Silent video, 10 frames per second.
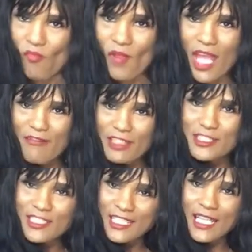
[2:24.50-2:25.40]
have
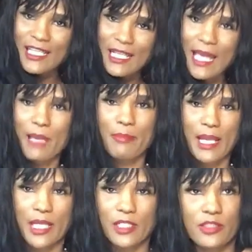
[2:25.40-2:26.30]
looking like
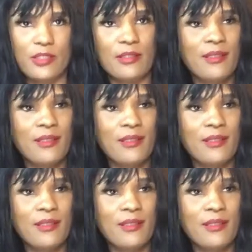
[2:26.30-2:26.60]
linebackers